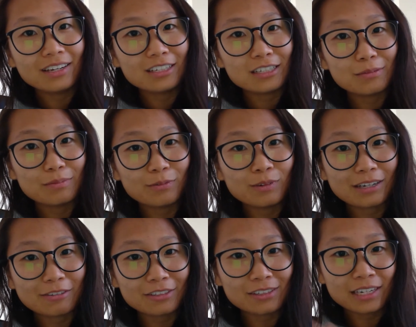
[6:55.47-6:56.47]
to when I
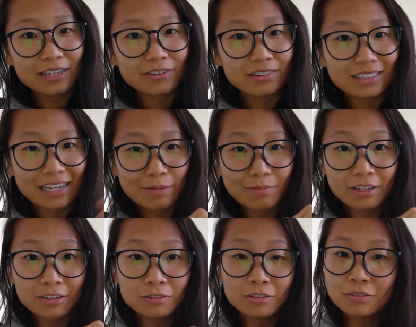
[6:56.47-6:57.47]
was looking at
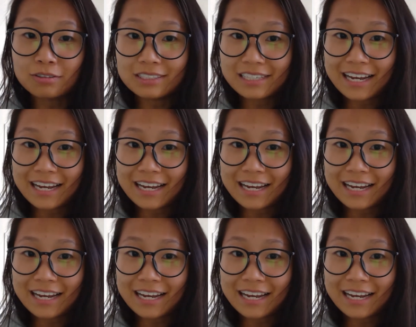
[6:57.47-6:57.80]
medical schools.